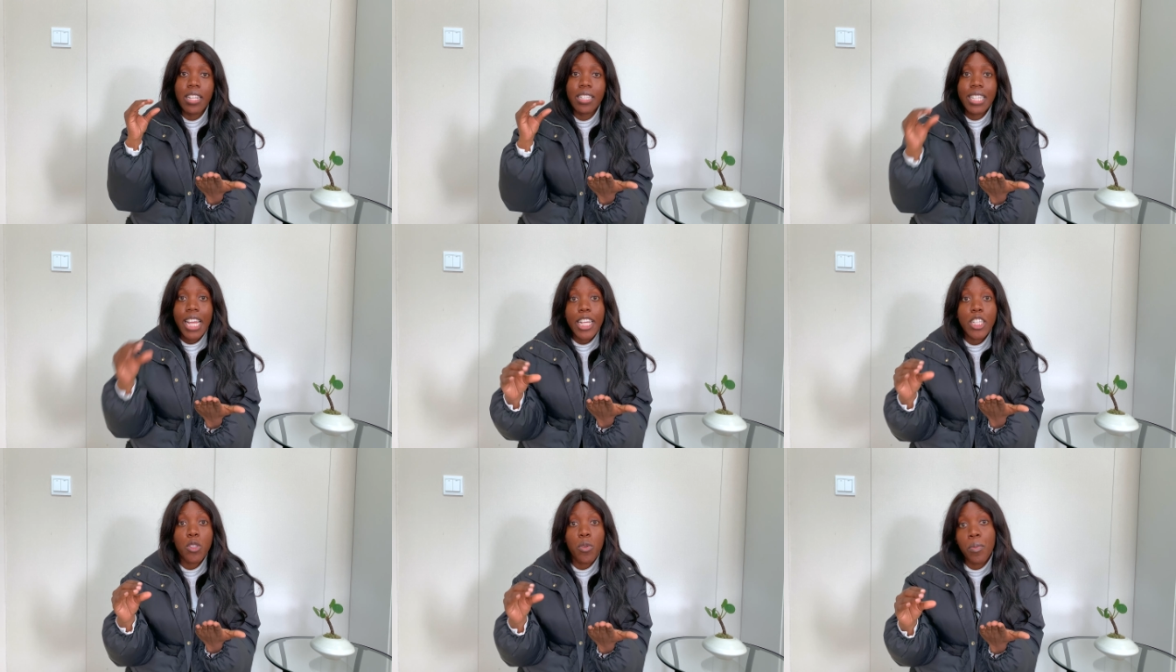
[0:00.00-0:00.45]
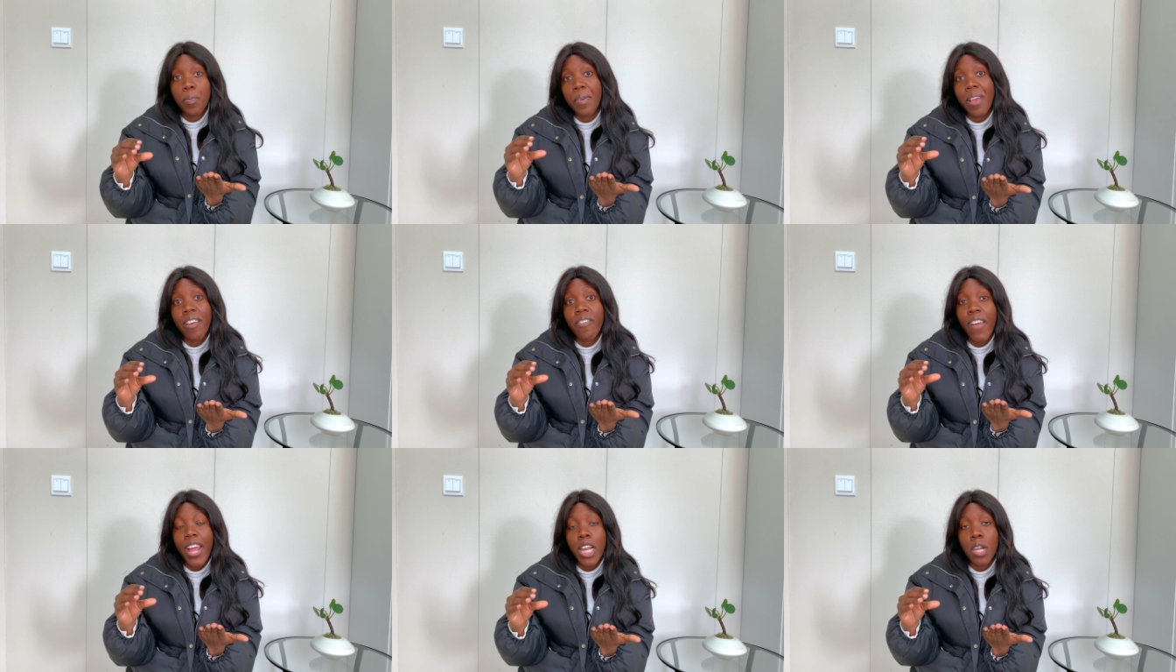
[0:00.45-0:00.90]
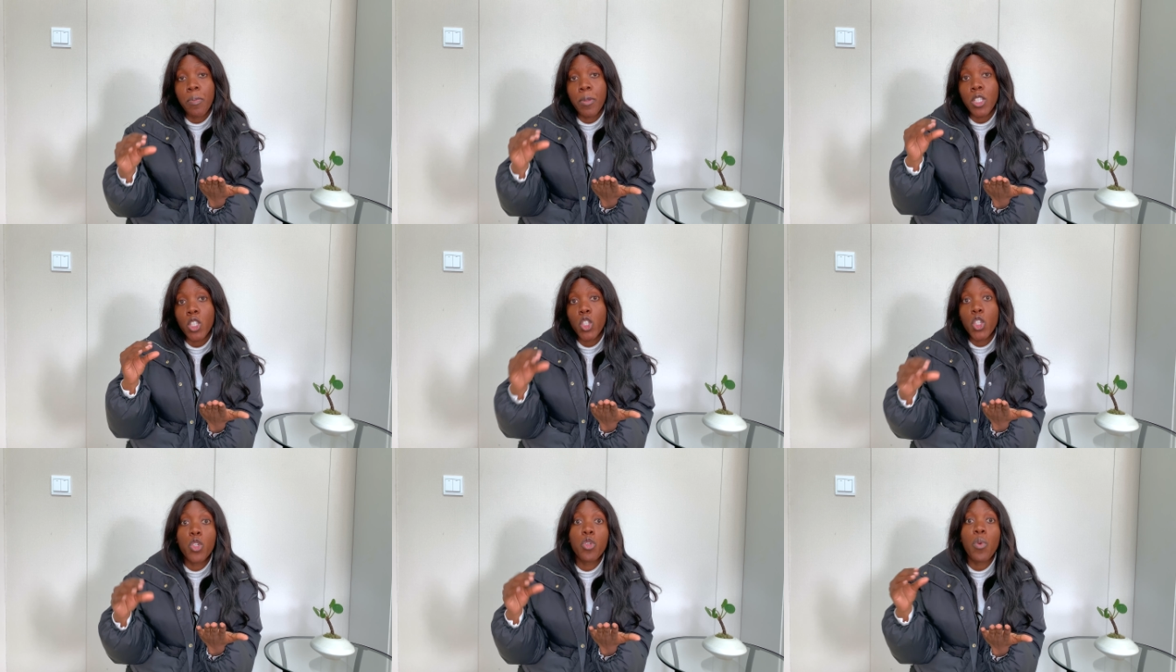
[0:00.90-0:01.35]
test would be available
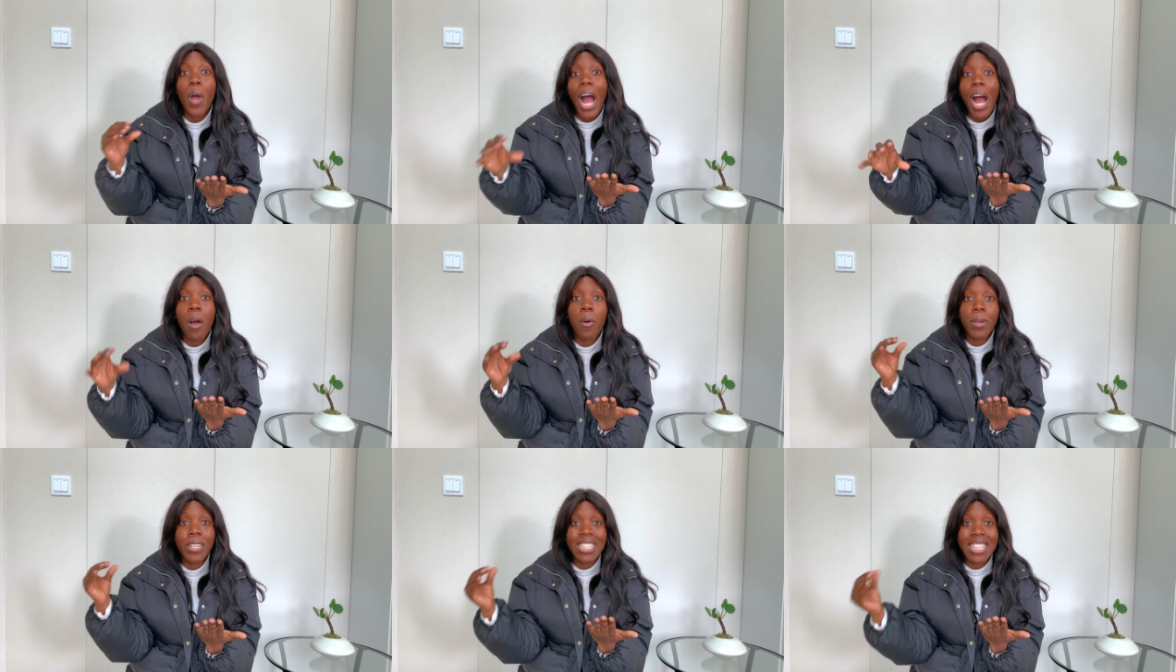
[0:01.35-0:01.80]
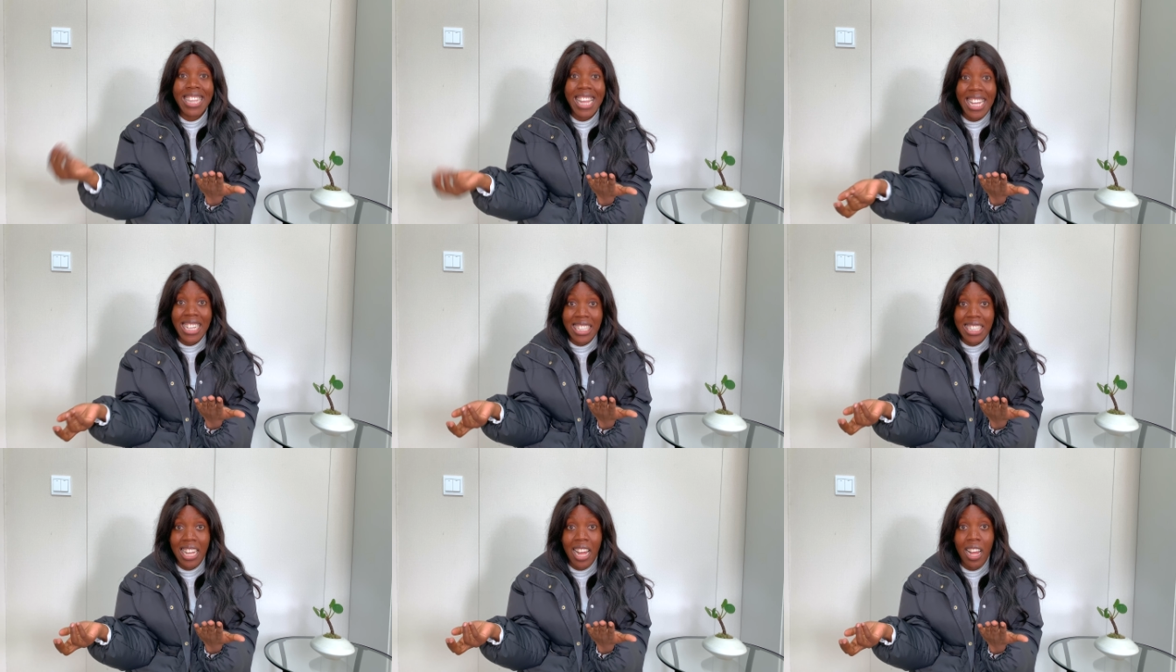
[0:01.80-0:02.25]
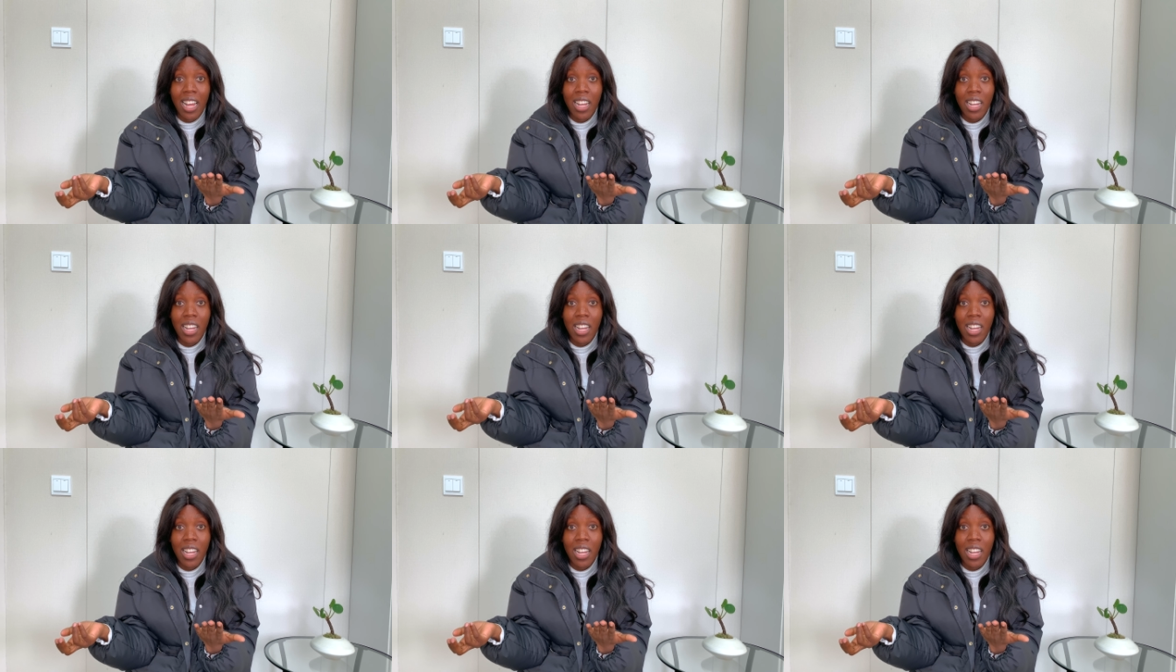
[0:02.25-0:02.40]
two hours later.